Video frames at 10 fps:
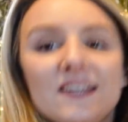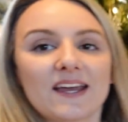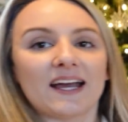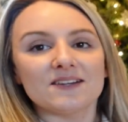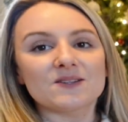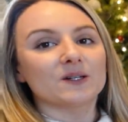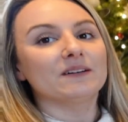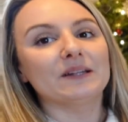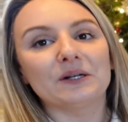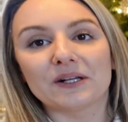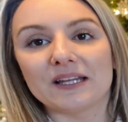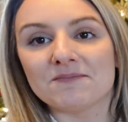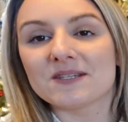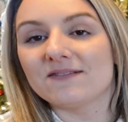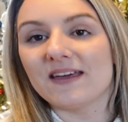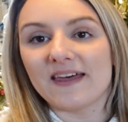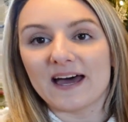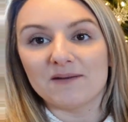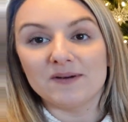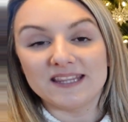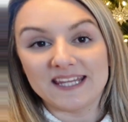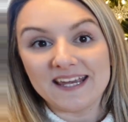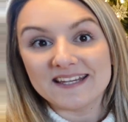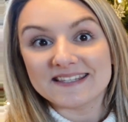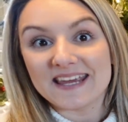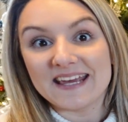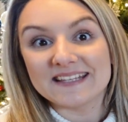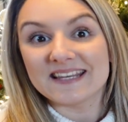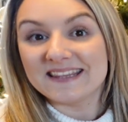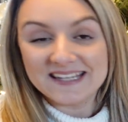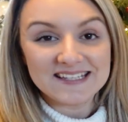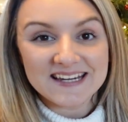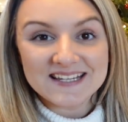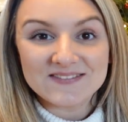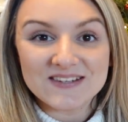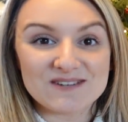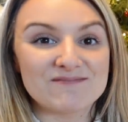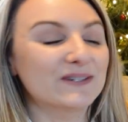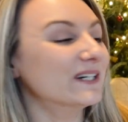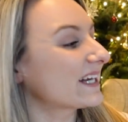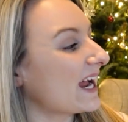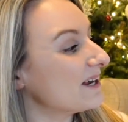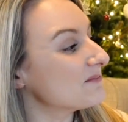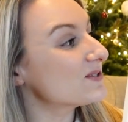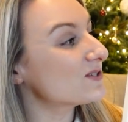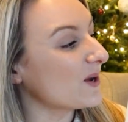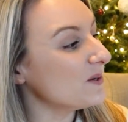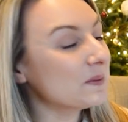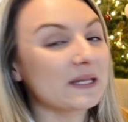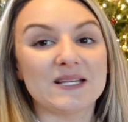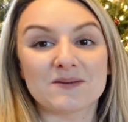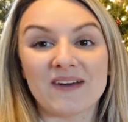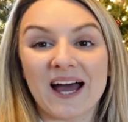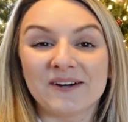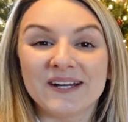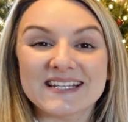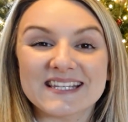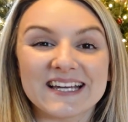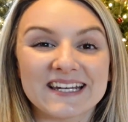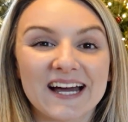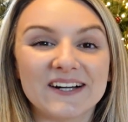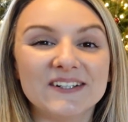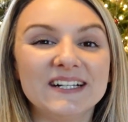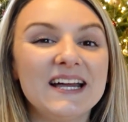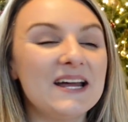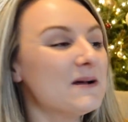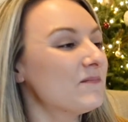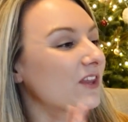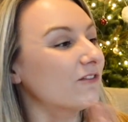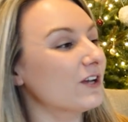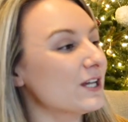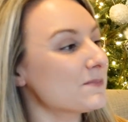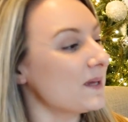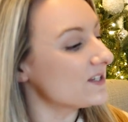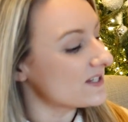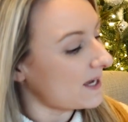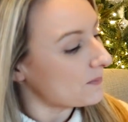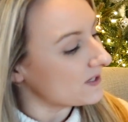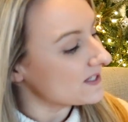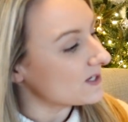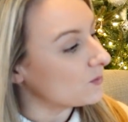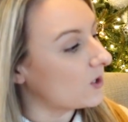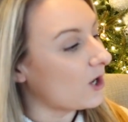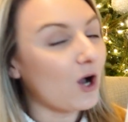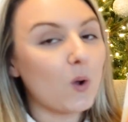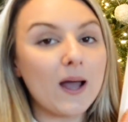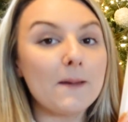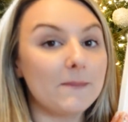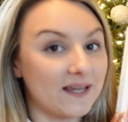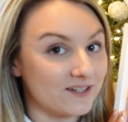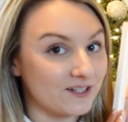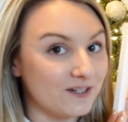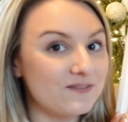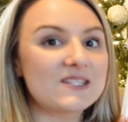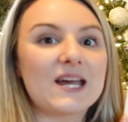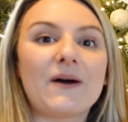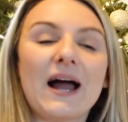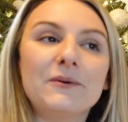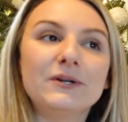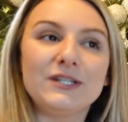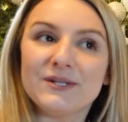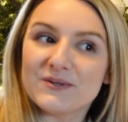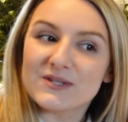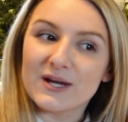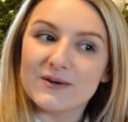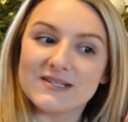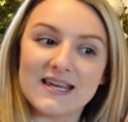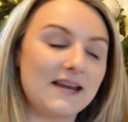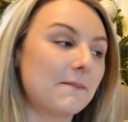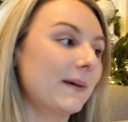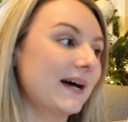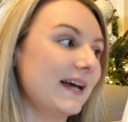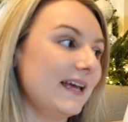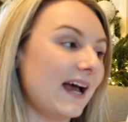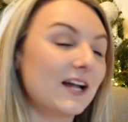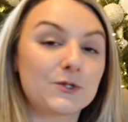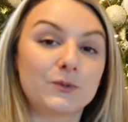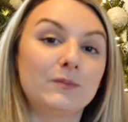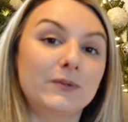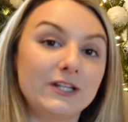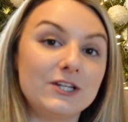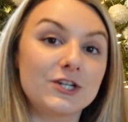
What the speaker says: you kind of saw a little glimpse of it there, but this is this year's vision board. I am so pleased with how it turned out. The first pictures I printed were not quite big enough, so I will use those in my actual bullet